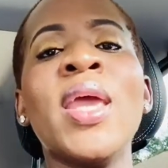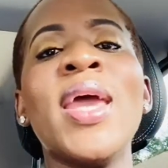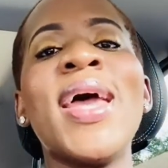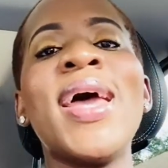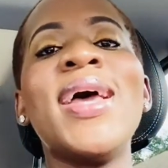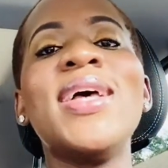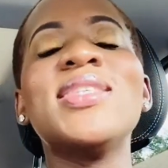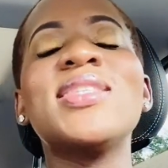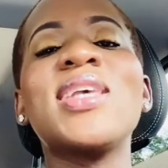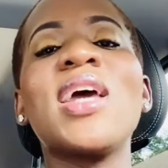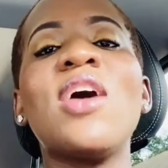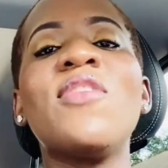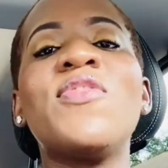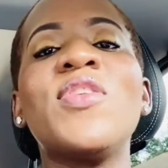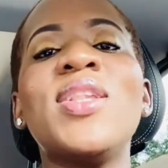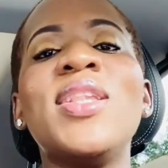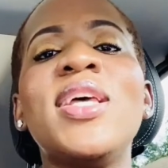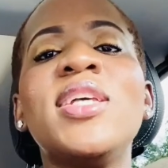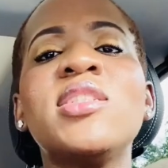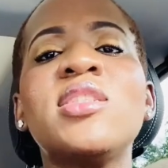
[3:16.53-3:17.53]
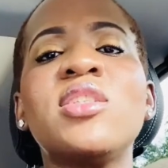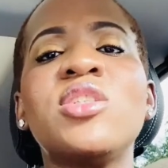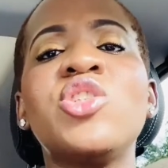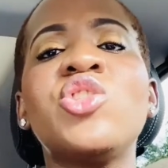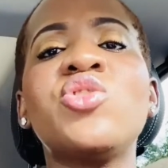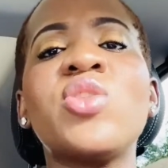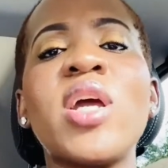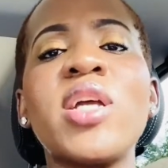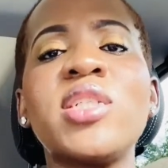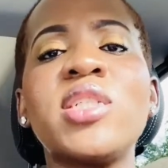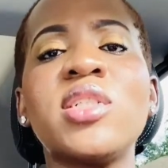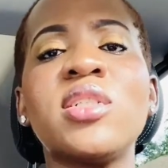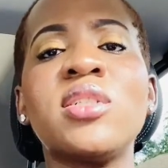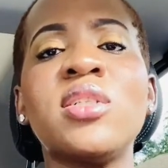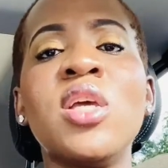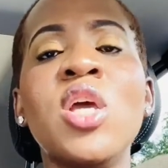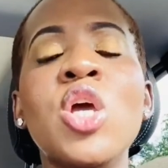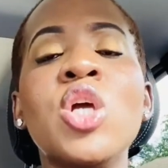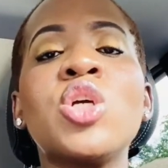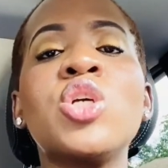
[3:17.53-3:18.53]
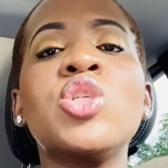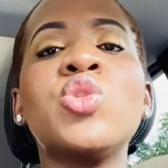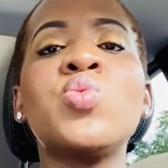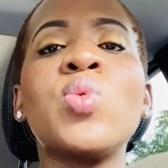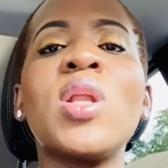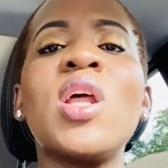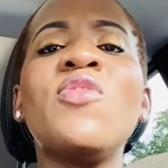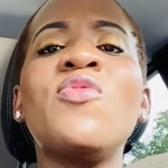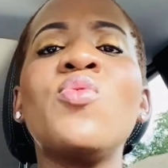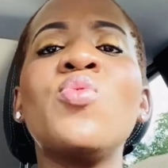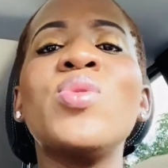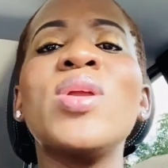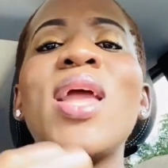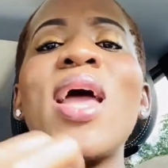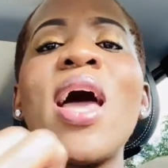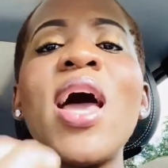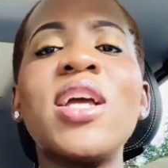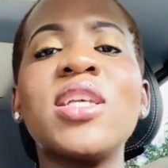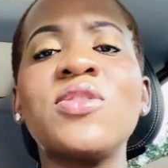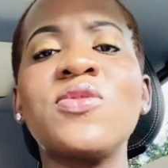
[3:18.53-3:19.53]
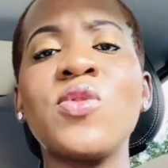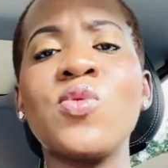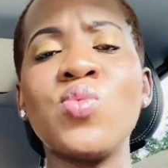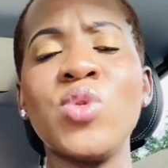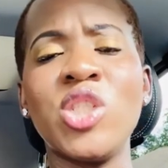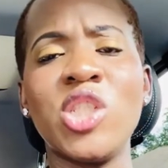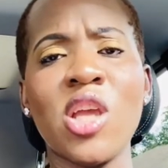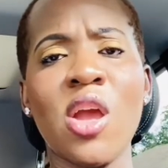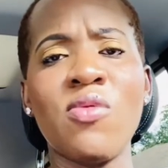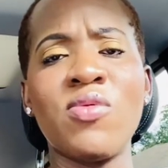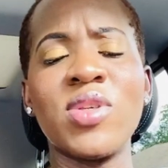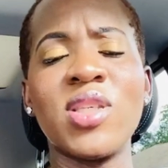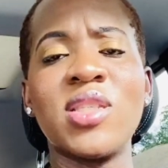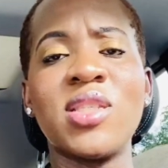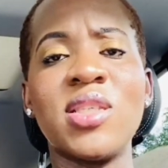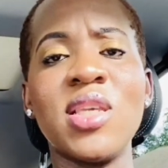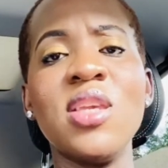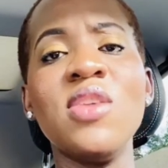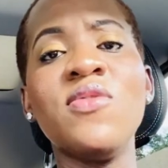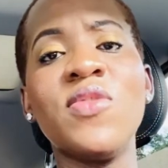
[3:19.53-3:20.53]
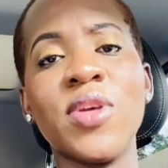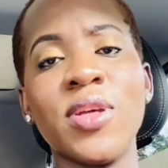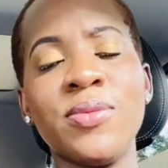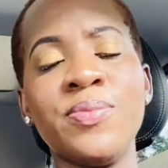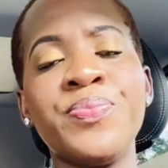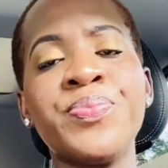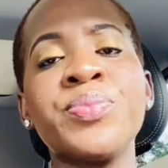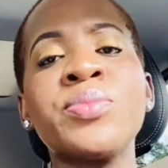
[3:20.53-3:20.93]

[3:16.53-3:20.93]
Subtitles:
Ask God for less distraction. Because whatever we ask for, we shall receive it.